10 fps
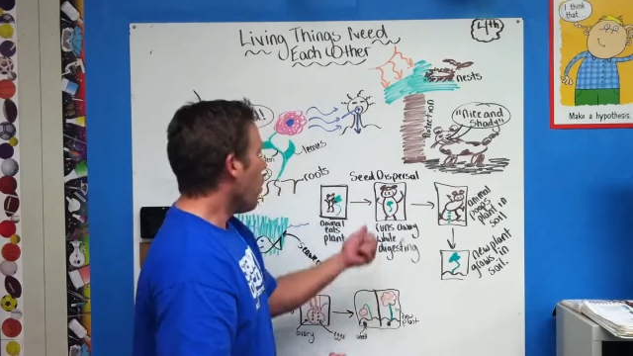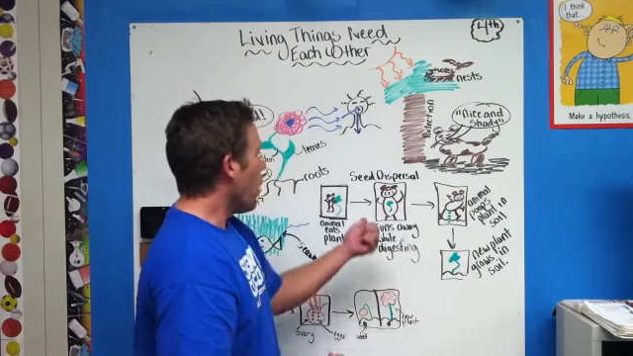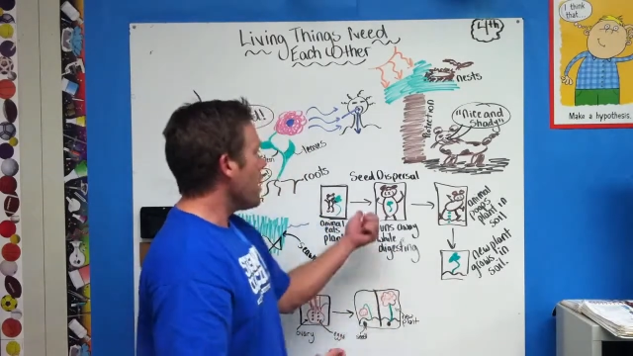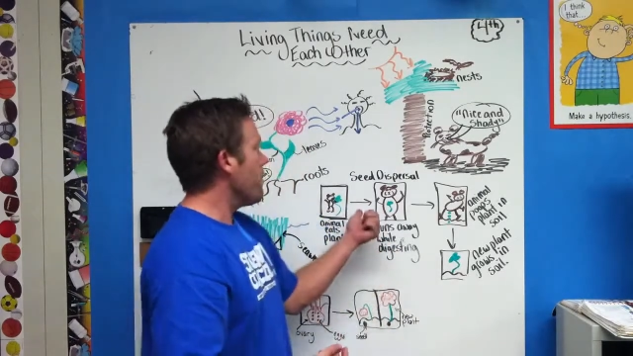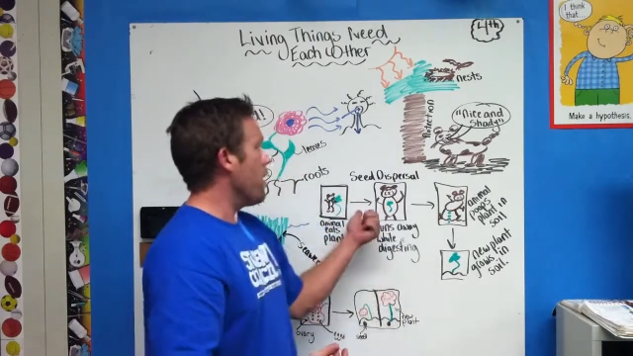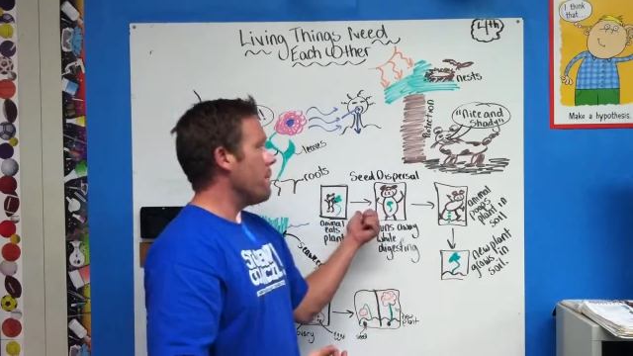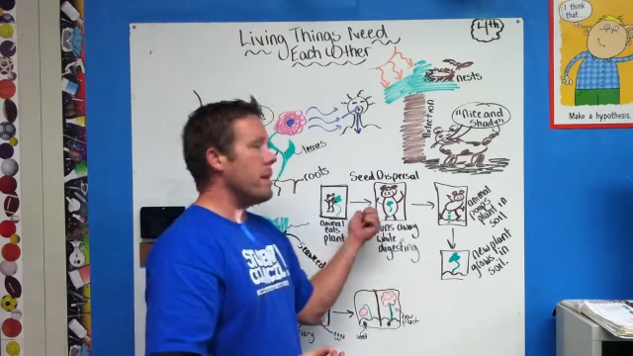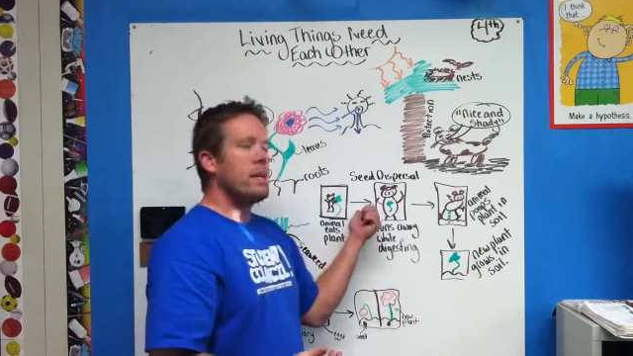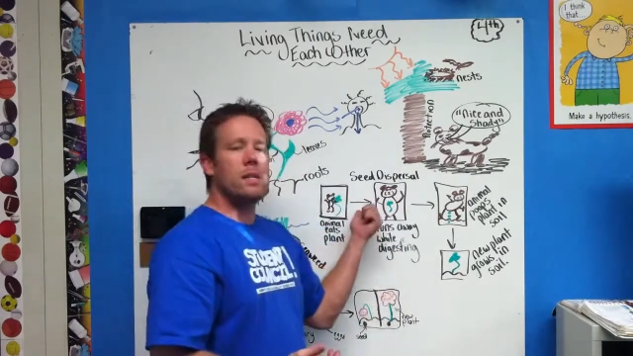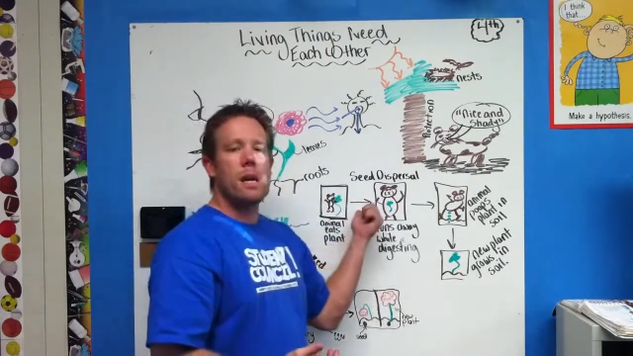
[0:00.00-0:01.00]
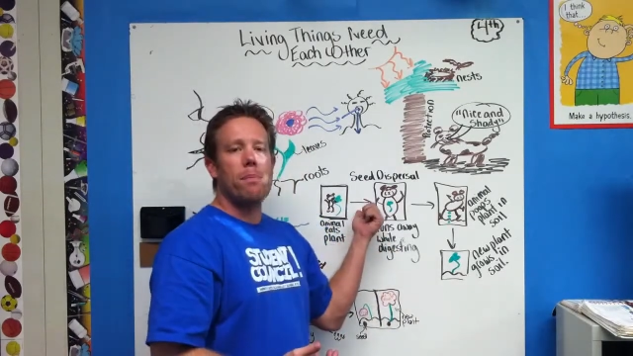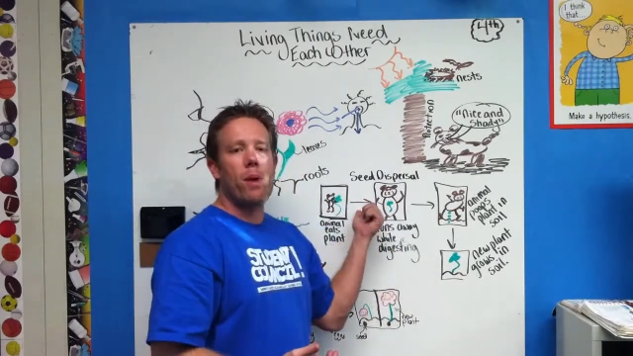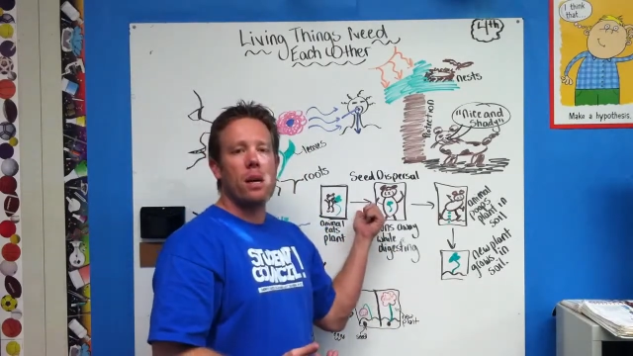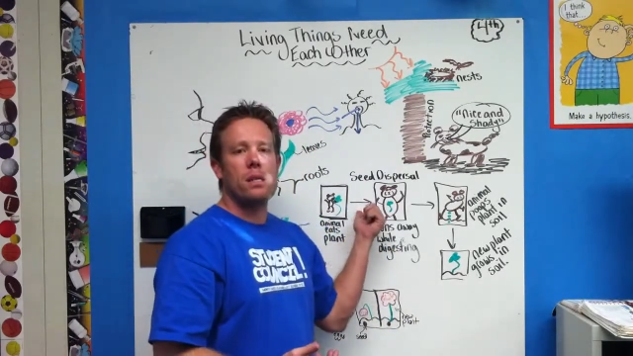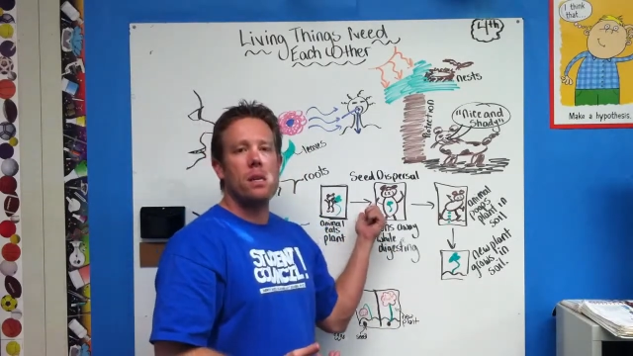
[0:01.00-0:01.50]
One of them is a
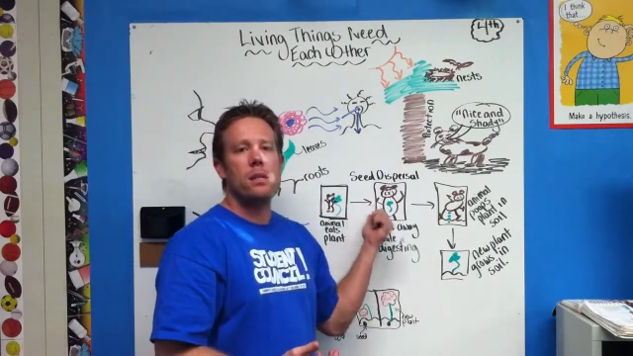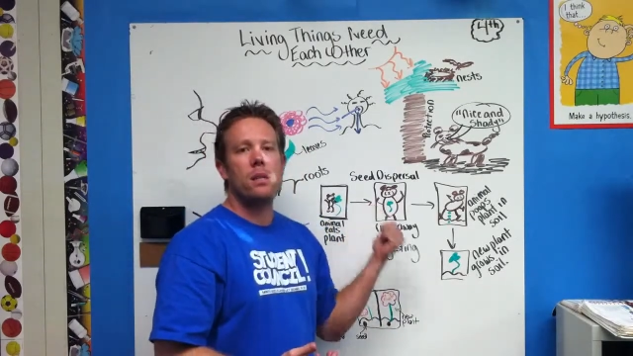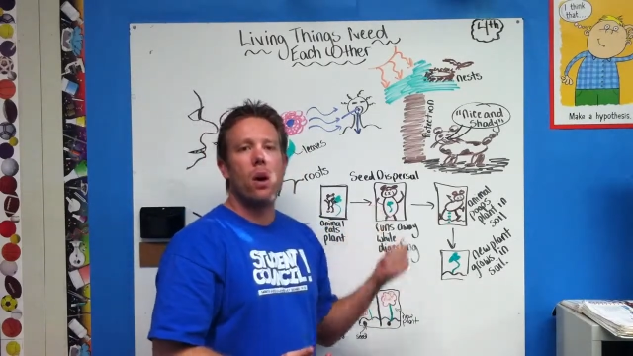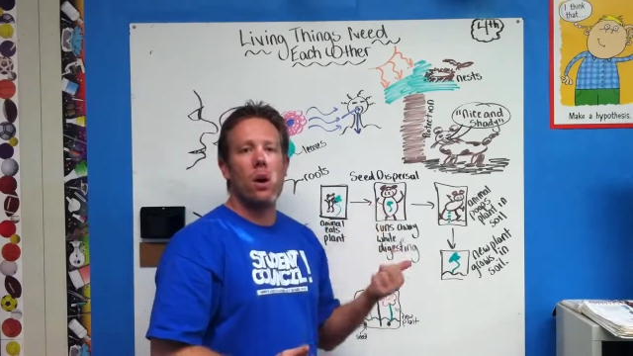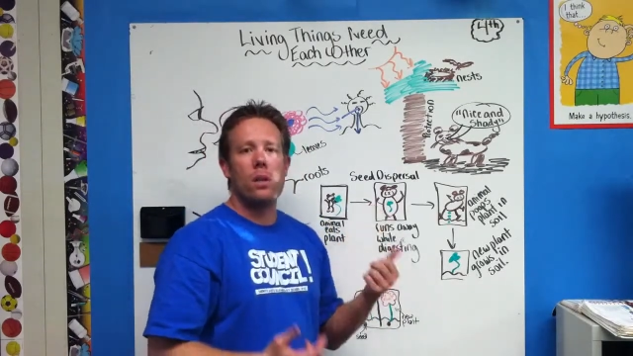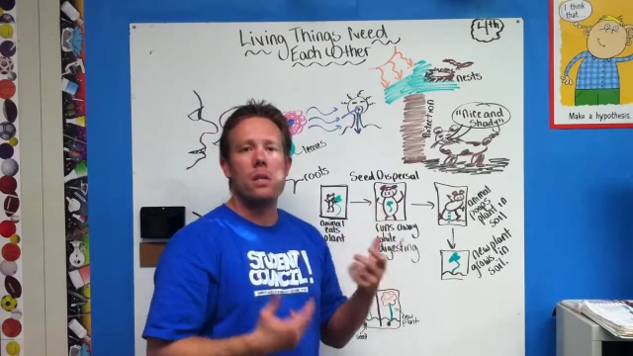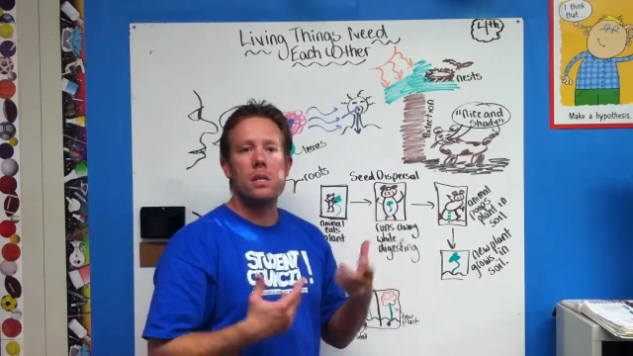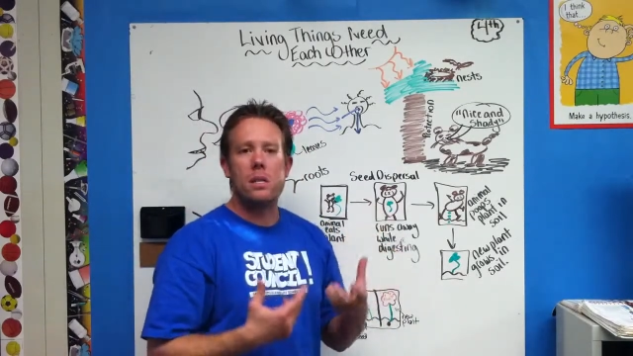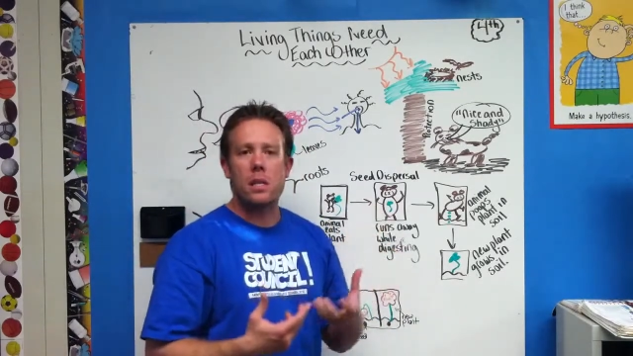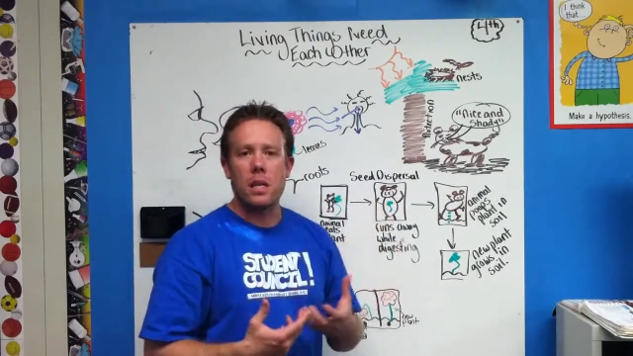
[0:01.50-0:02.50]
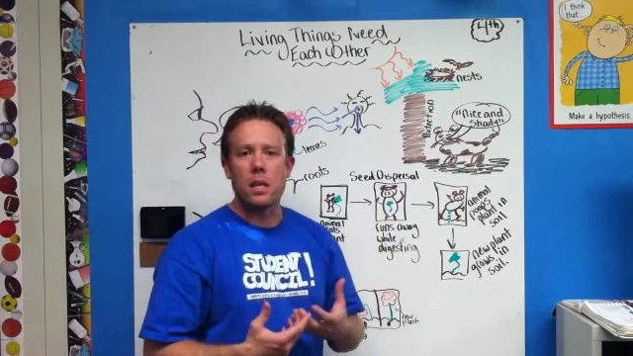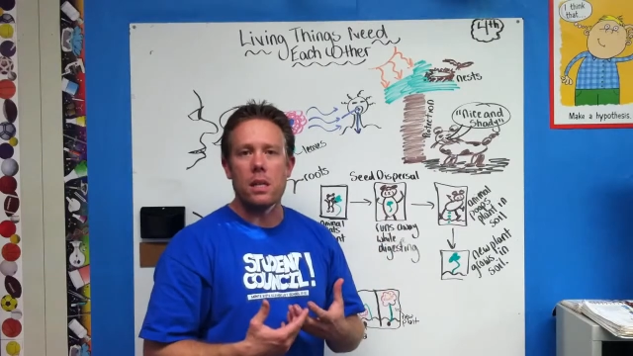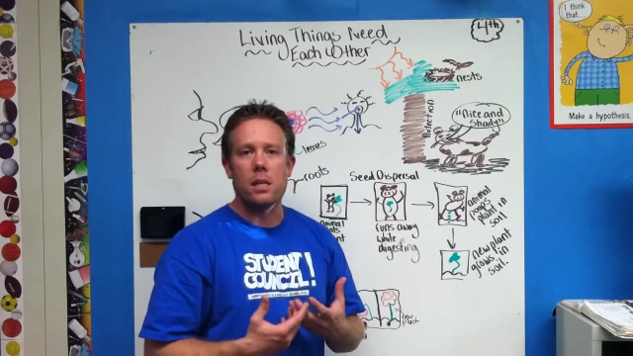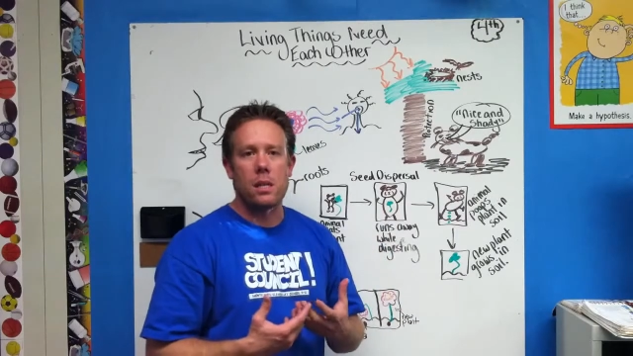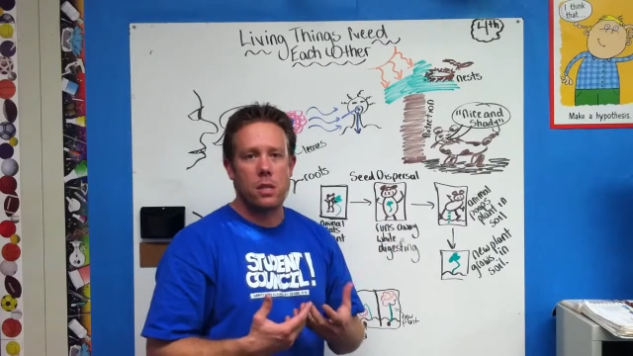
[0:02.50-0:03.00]
process called
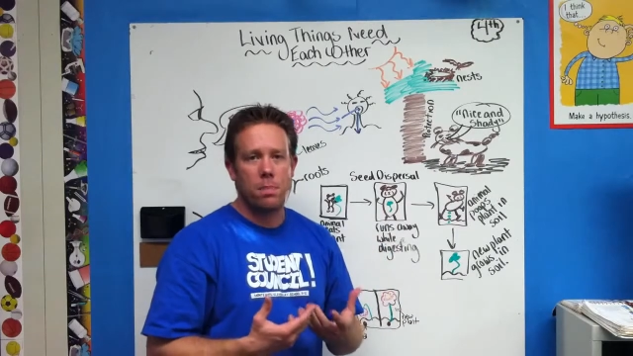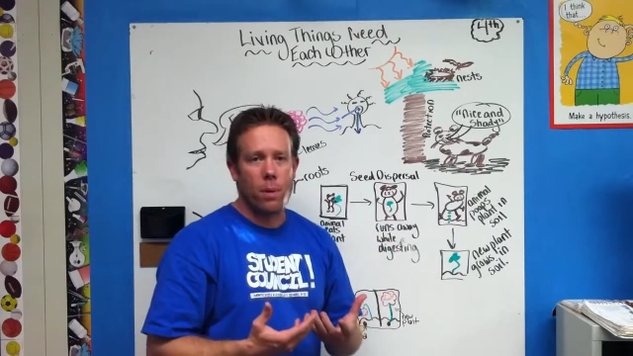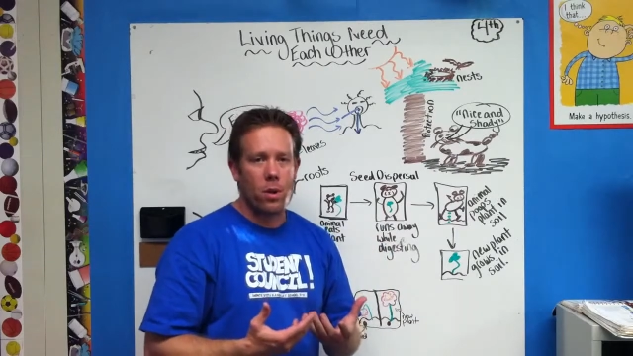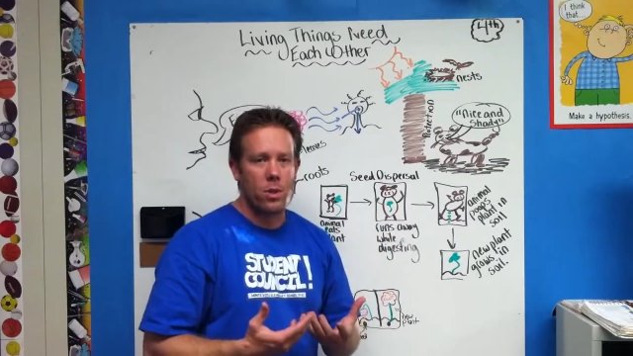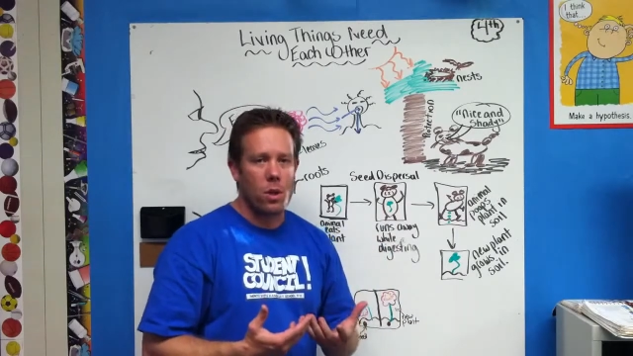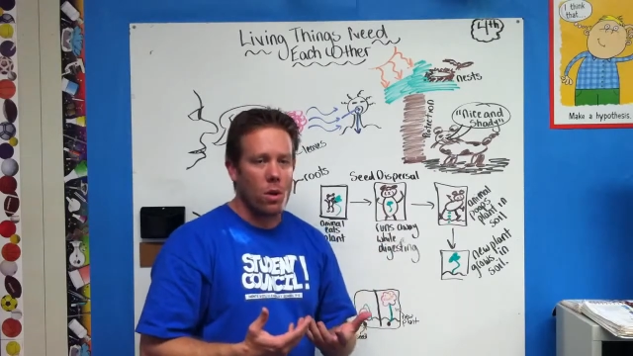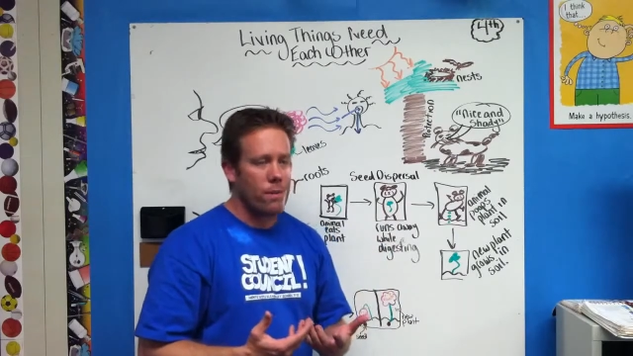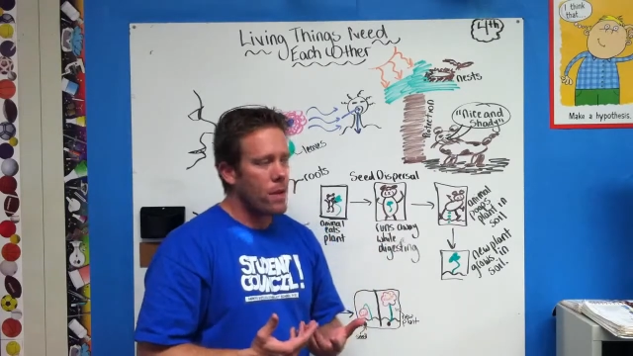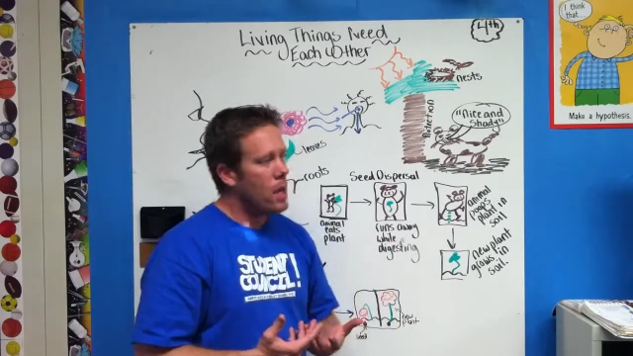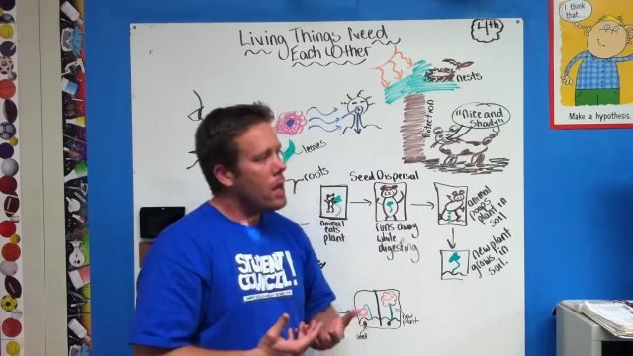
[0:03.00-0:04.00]
seed dispersal.